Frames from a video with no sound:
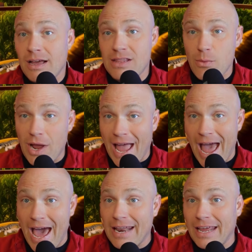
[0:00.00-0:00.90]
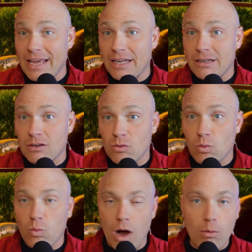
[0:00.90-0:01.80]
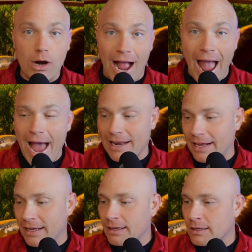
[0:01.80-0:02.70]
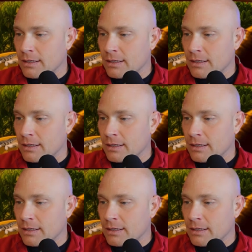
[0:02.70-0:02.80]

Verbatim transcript: and then we add in what we're adding,